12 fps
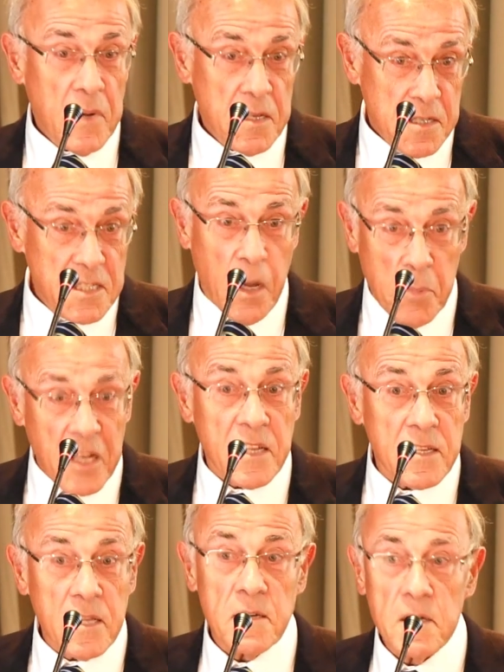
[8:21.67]

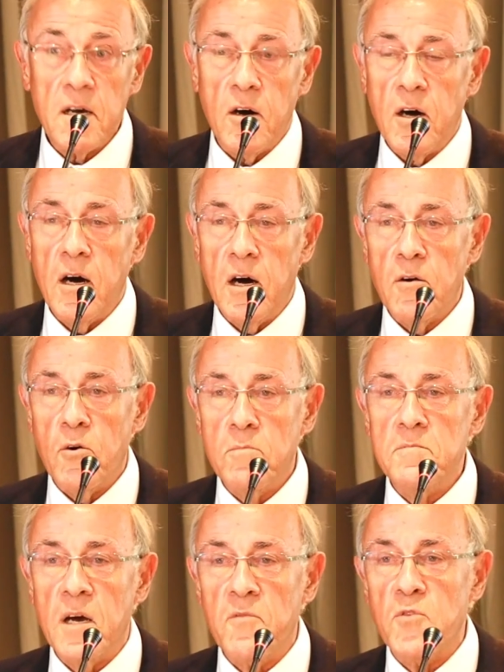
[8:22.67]
stability
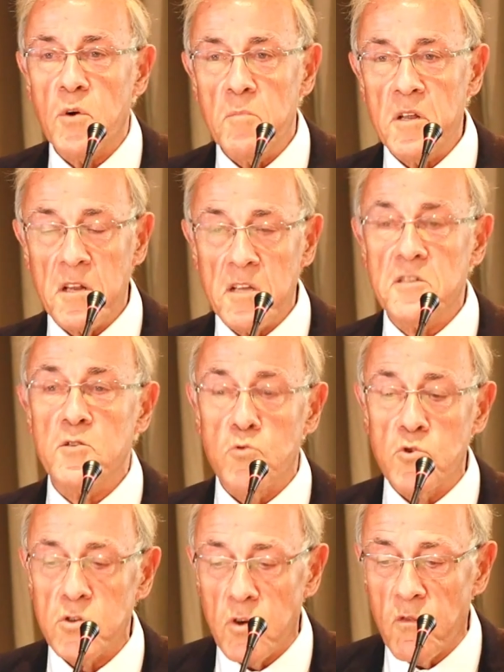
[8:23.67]
from an
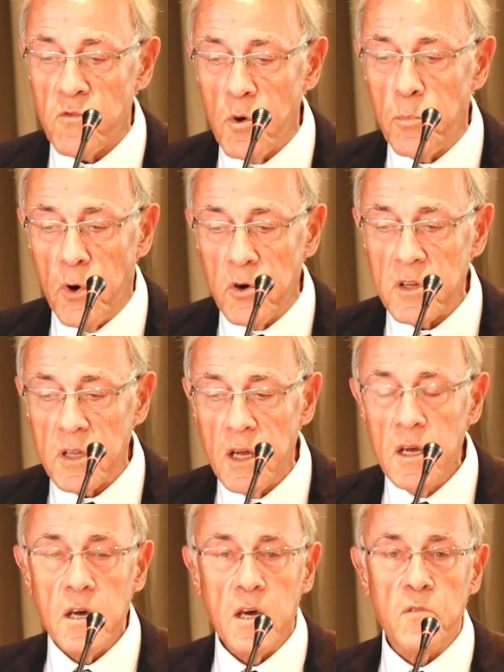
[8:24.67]
institutional viewpoint,
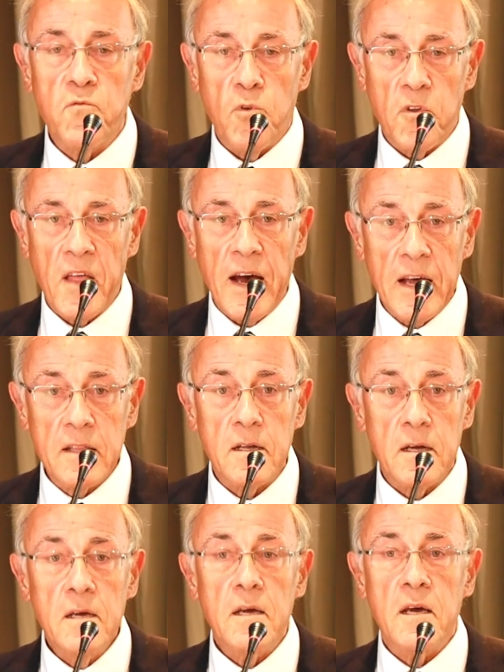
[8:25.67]
and for
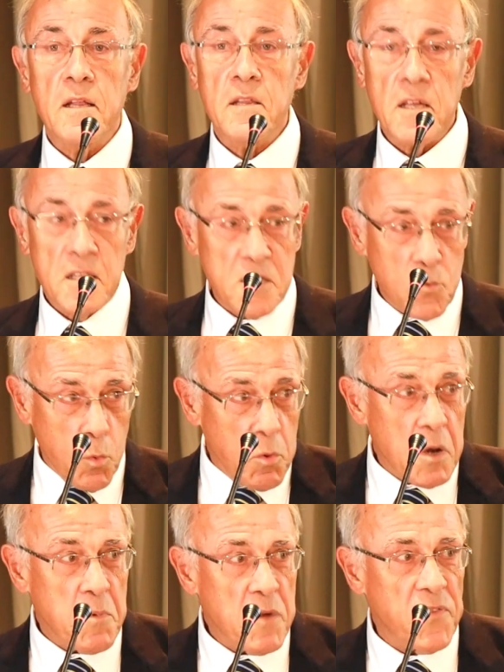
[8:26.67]
that, and this
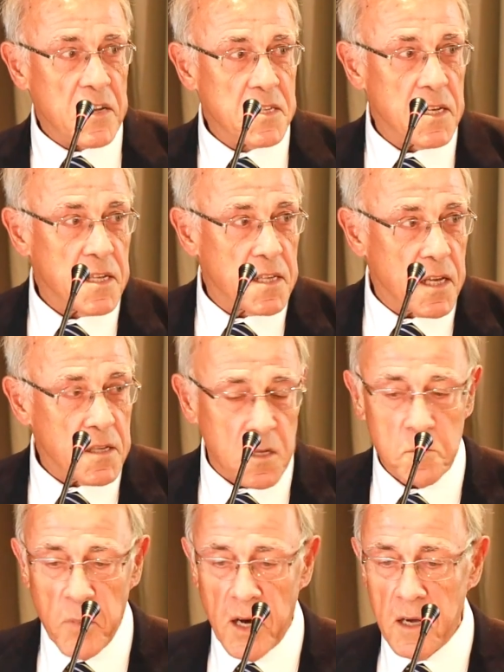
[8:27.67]
will be
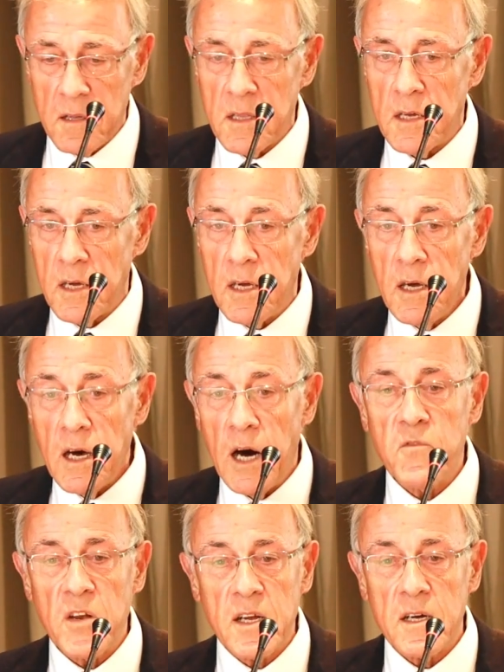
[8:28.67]
facilitated by the
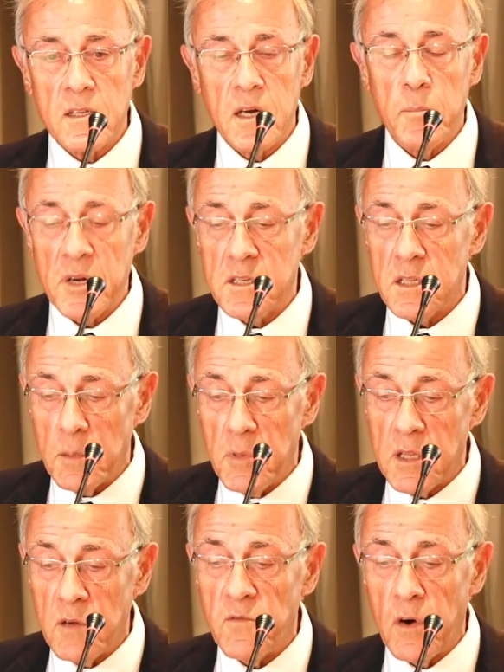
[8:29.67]
African Capacity
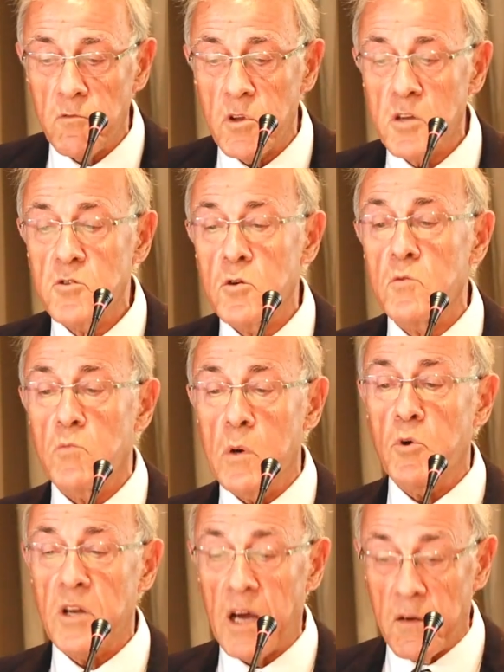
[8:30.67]
Building Foundation, we
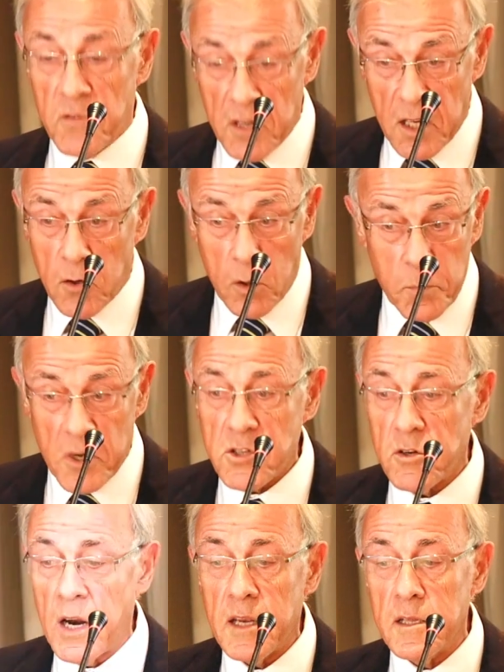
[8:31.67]
will have legal
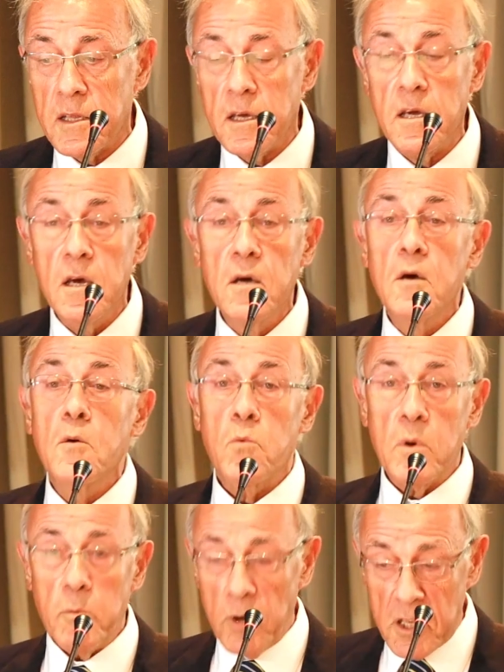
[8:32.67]
personality.
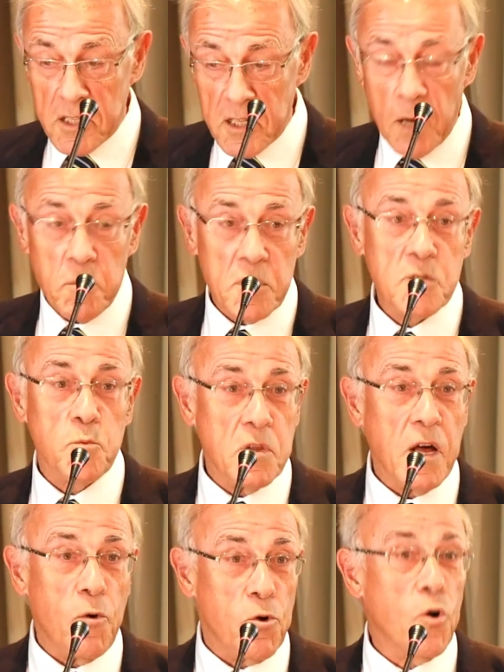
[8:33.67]
We will establish
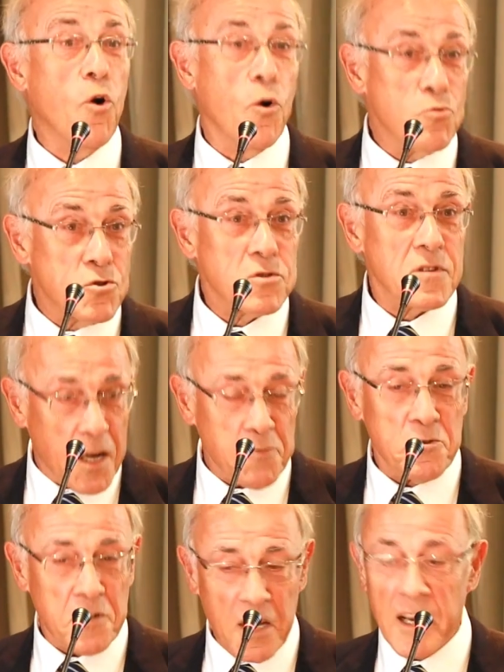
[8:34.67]
with our host
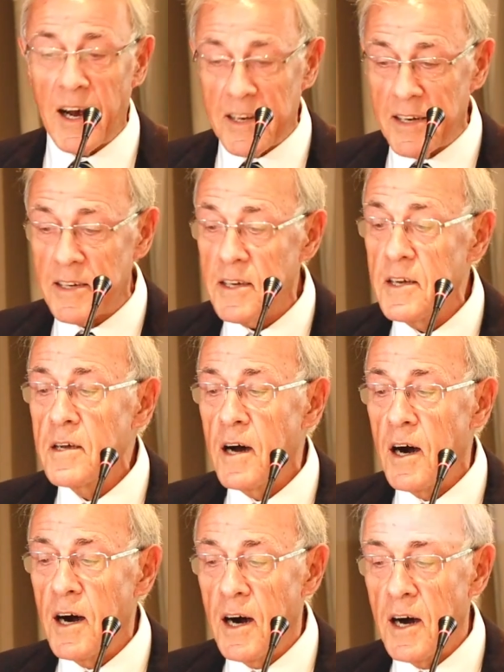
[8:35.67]
country, Ghana,
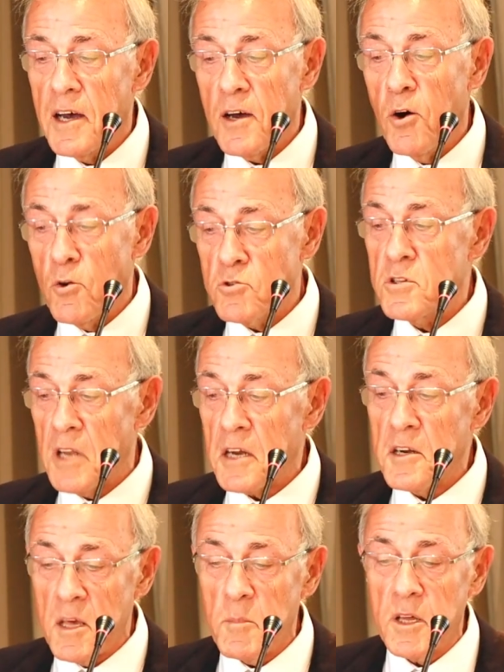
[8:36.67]
a hosting
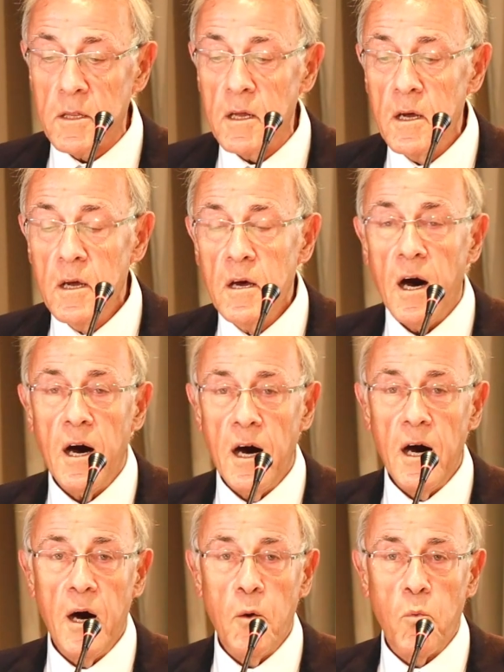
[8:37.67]
agreement.
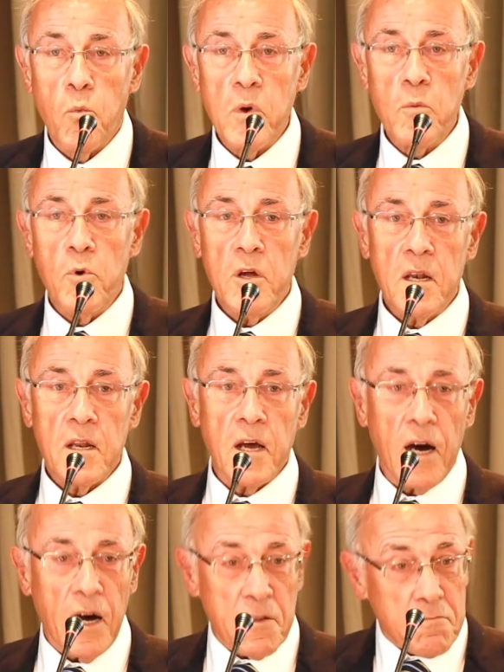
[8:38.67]
We will
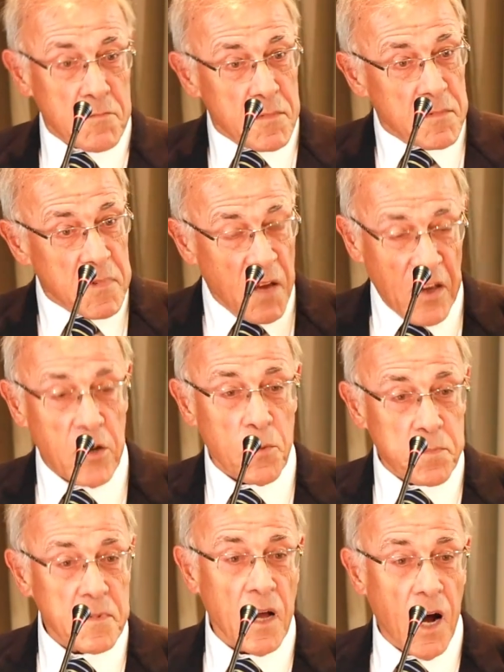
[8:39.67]

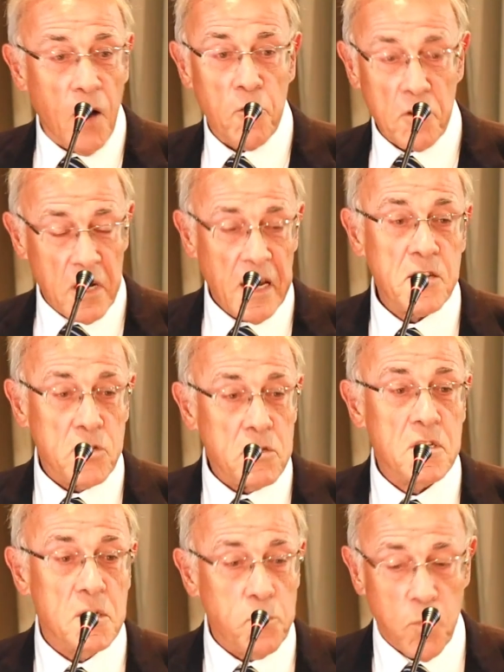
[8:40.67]
develop our
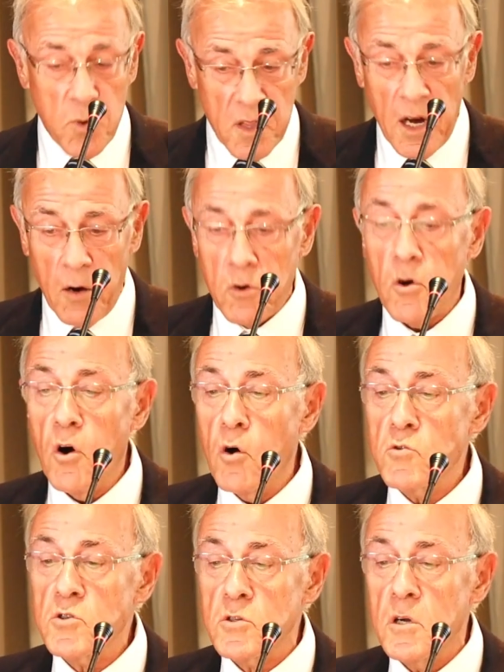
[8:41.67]
relationship with our
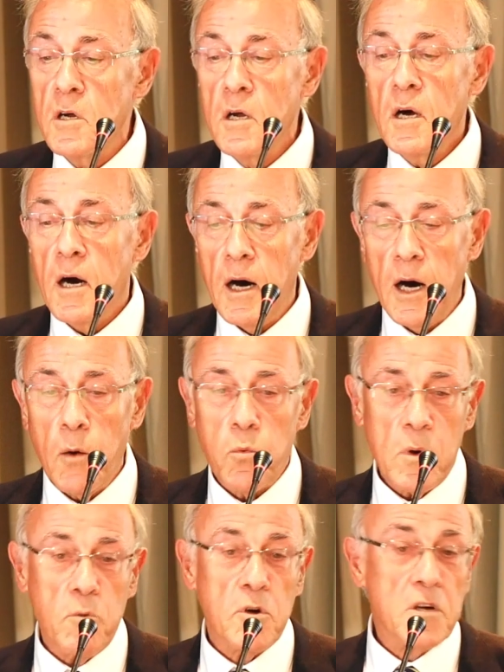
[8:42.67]
host.
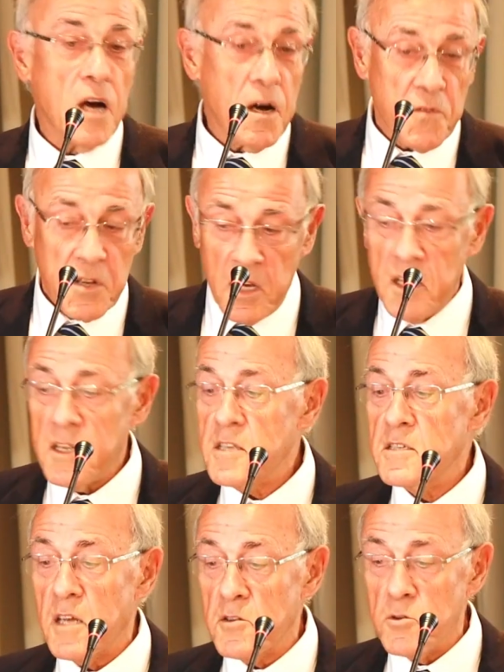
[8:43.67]
We will have an
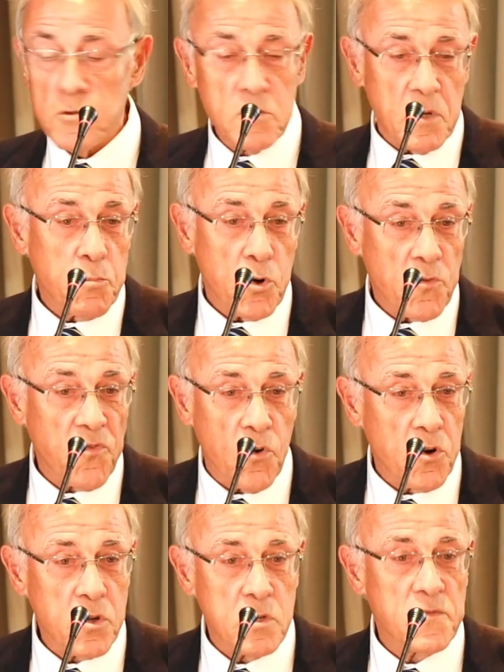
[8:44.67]
statute, a
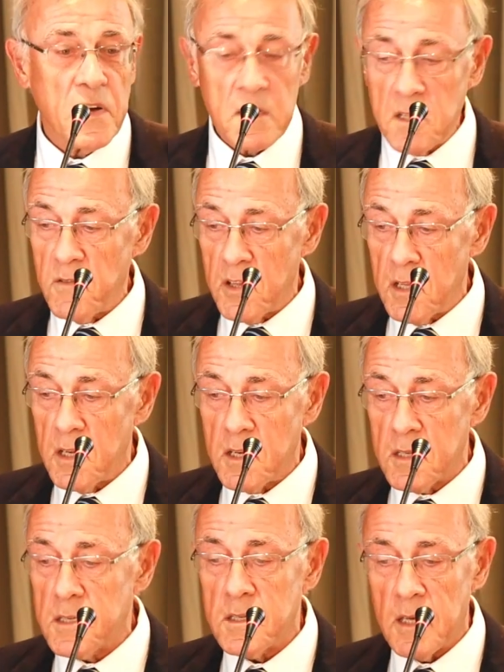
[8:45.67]
portfolio of
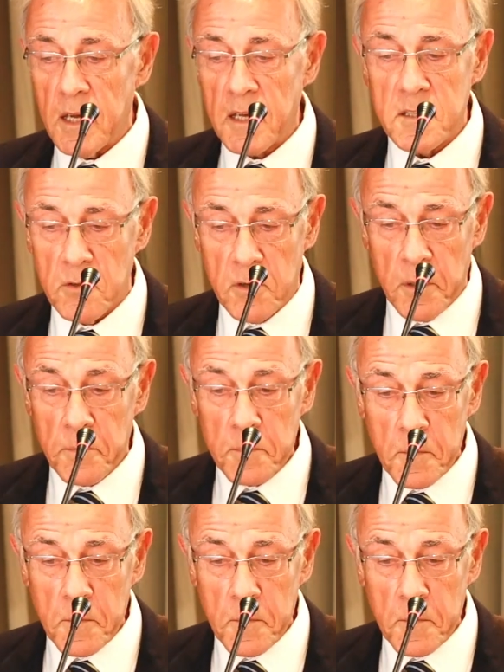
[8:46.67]
activities, etc.